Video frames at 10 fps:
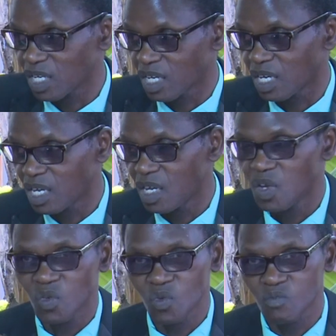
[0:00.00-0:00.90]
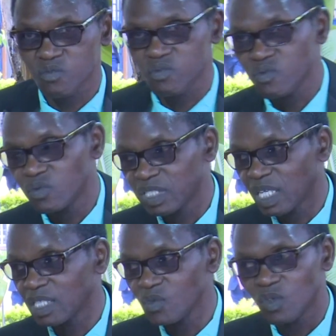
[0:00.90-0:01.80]
So if in future we
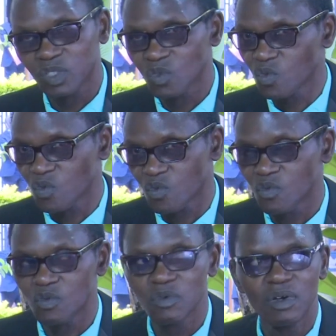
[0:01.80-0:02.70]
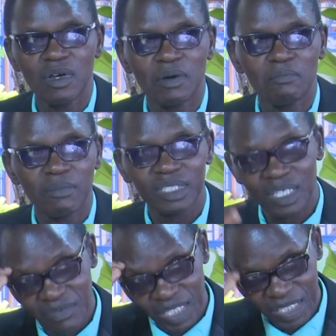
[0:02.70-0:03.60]
get married, please don't
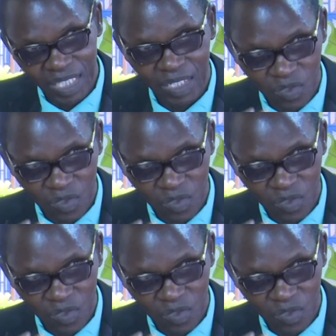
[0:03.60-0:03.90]
force me to go